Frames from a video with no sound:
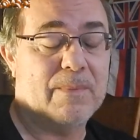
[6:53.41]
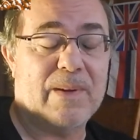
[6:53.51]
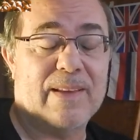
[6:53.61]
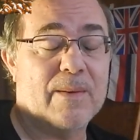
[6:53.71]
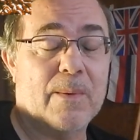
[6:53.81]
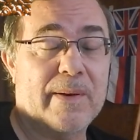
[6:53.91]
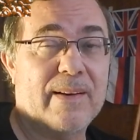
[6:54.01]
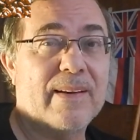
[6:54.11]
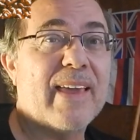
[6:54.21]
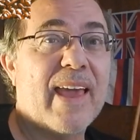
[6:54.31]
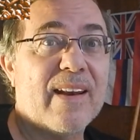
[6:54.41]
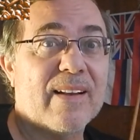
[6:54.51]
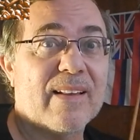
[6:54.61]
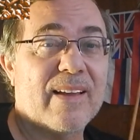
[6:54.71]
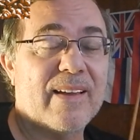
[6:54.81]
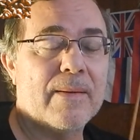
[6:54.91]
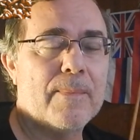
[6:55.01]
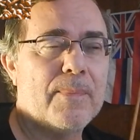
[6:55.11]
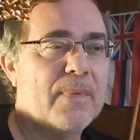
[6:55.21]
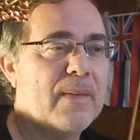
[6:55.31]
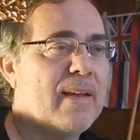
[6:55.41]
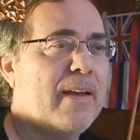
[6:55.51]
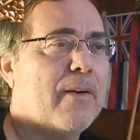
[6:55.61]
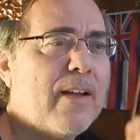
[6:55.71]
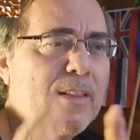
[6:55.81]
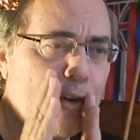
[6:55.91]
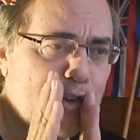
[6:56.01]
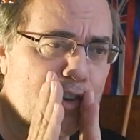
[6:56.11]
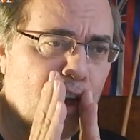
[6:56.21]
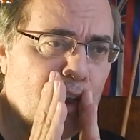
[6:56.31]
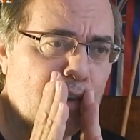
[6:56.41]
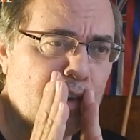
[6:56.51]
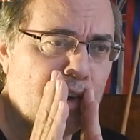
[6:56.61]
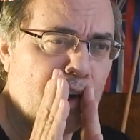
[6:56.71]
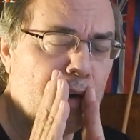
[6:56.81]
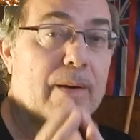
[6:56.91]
We had to go in candlelight. I hear, there's skulls in here!